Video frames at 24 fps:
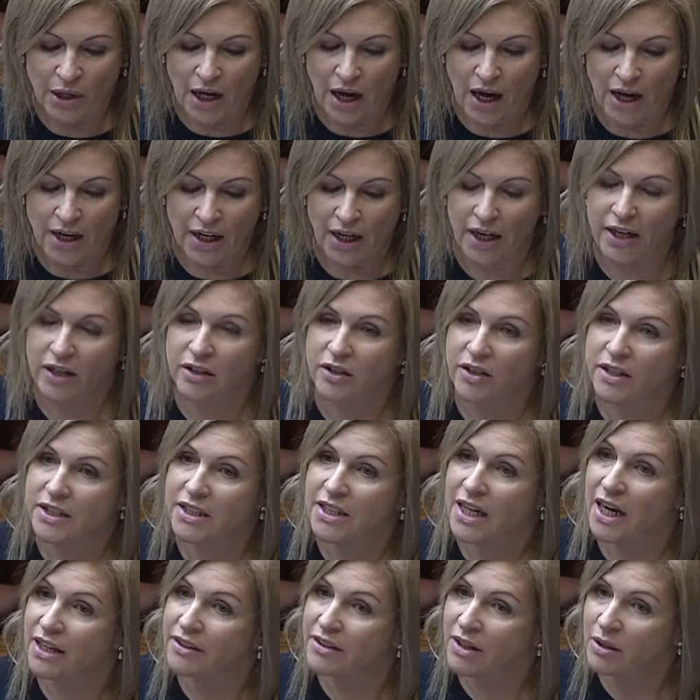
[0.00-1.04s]
And I
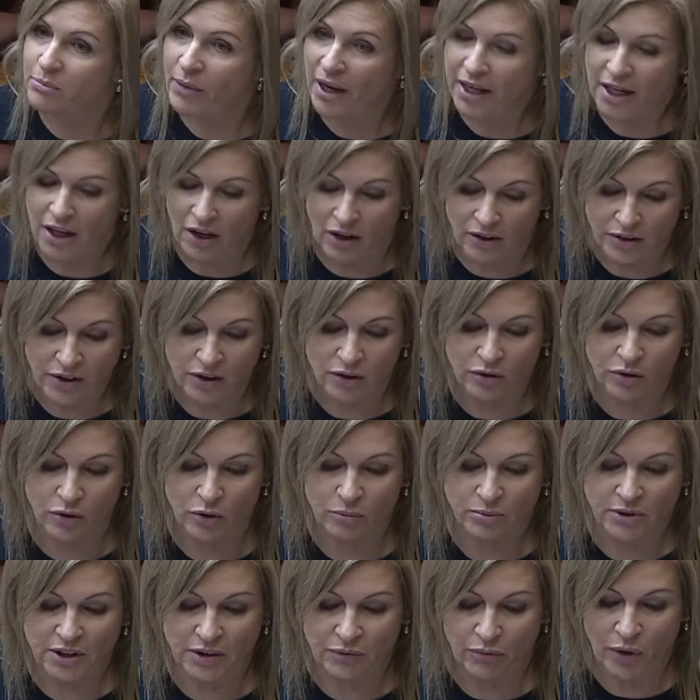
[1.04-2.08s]
understand there are many other
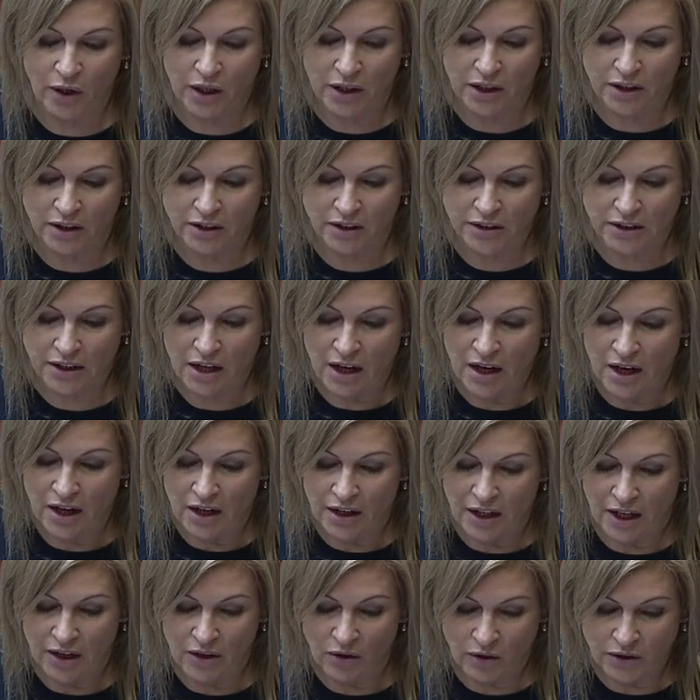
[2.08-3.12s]
groups of workers
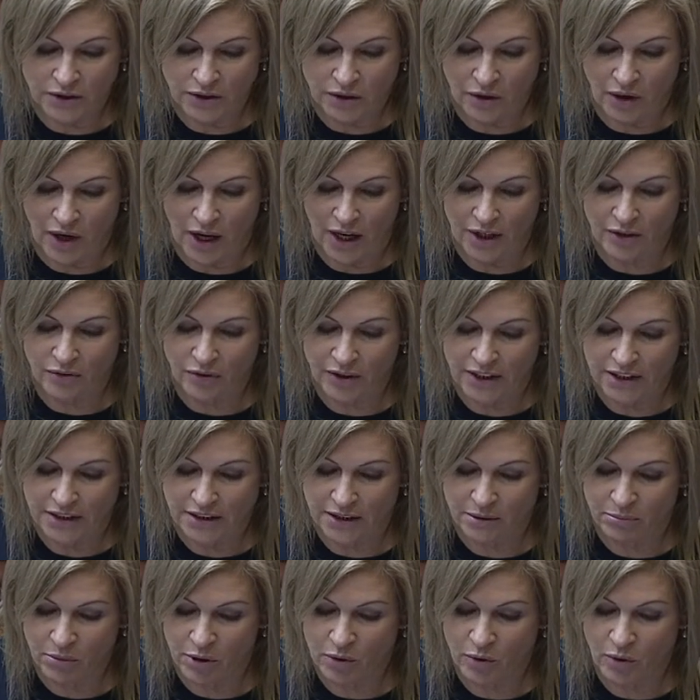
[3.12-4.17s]
that also had
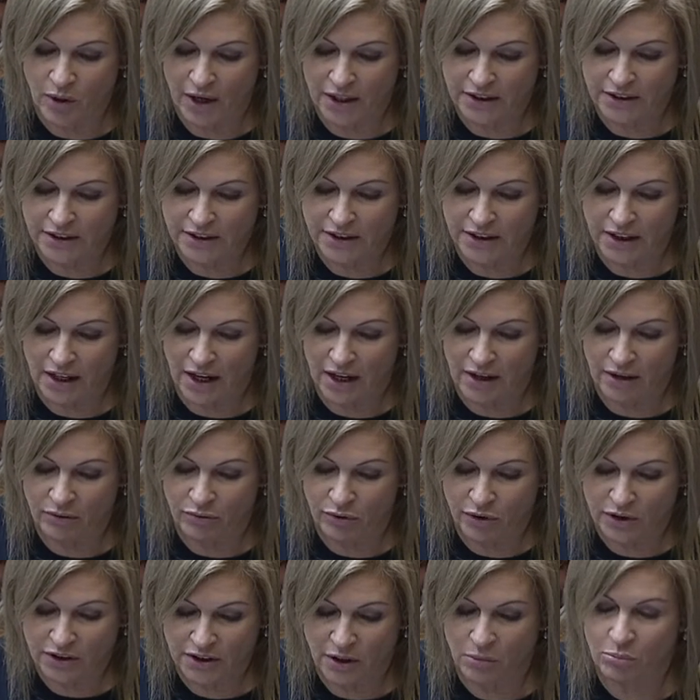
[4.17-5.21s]
reasonable requests
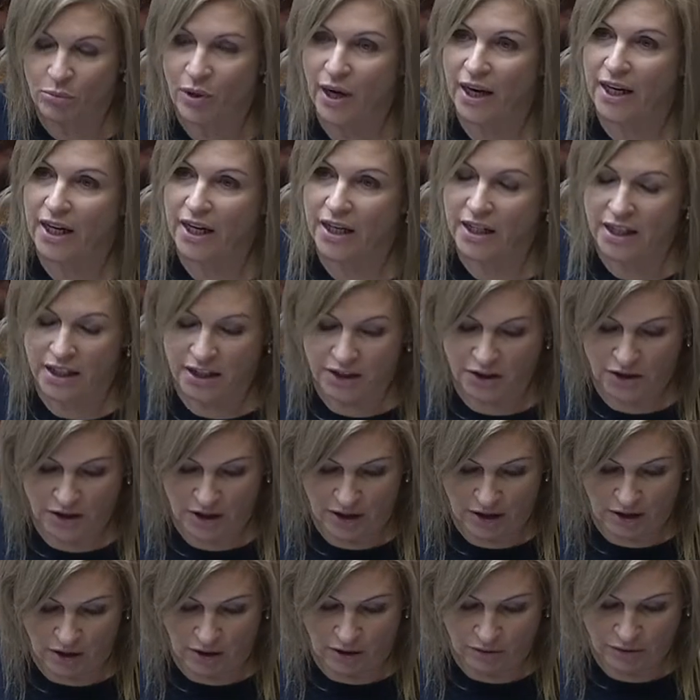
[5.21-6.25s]
for some
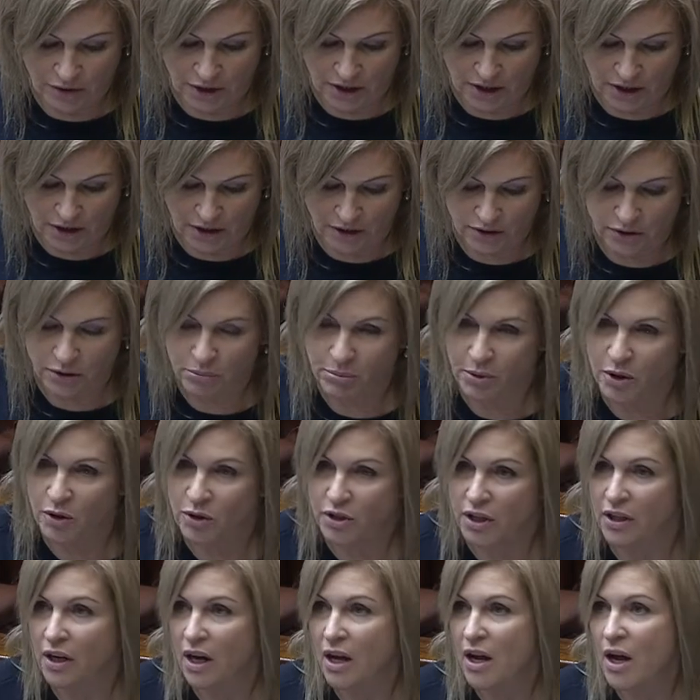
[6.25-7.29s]
recognition of the
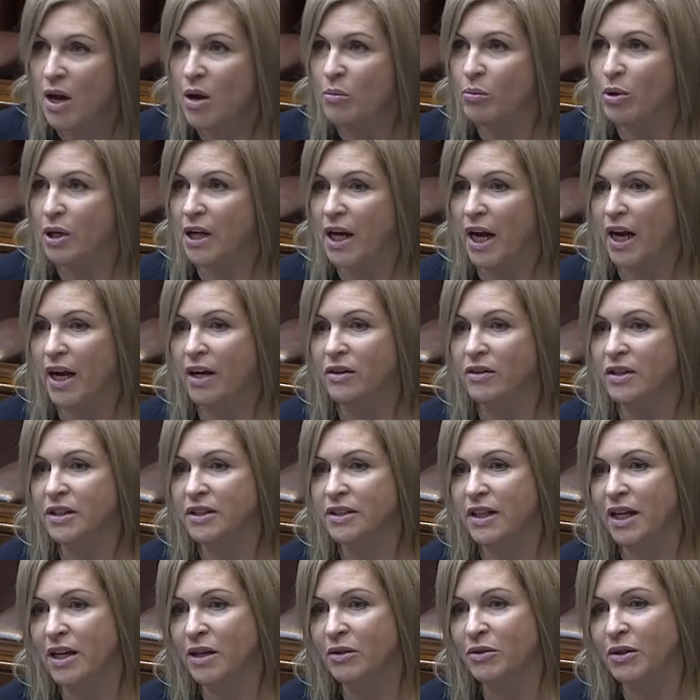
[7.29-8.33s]
contribution. But
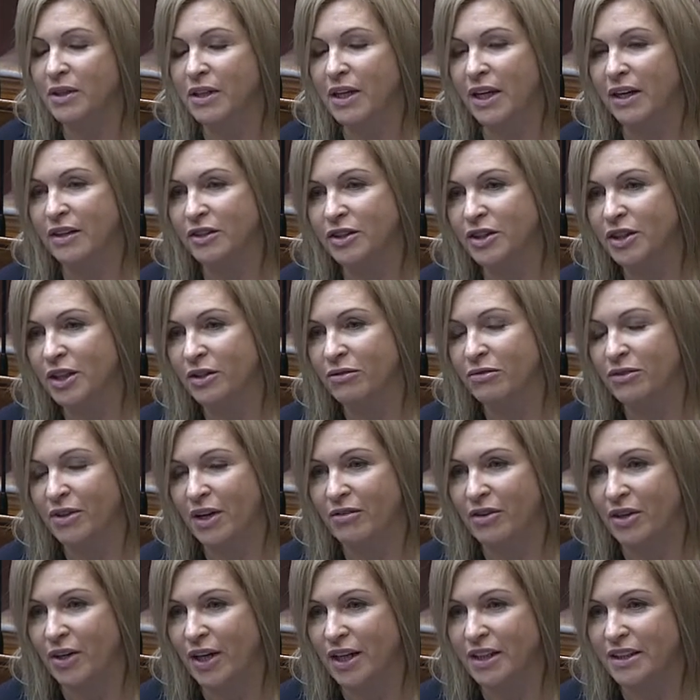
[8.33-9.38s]
carers, their shift
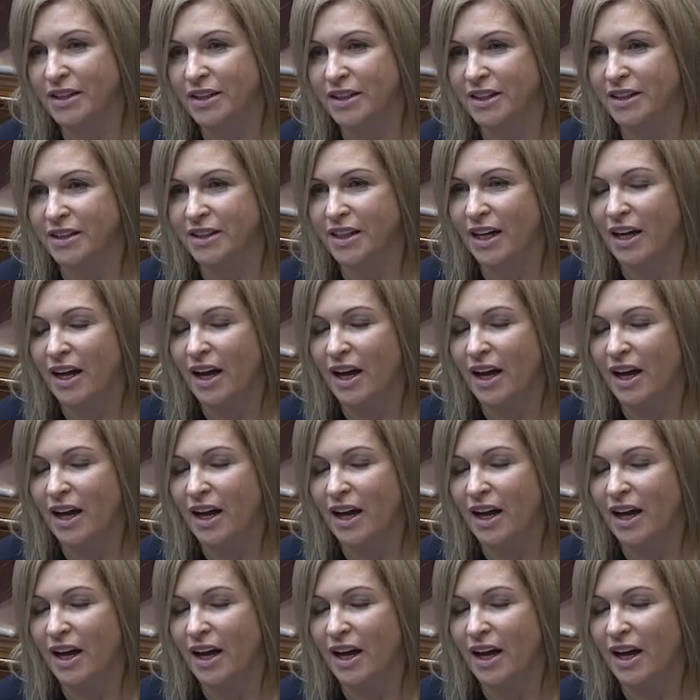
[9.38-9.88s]
never ended.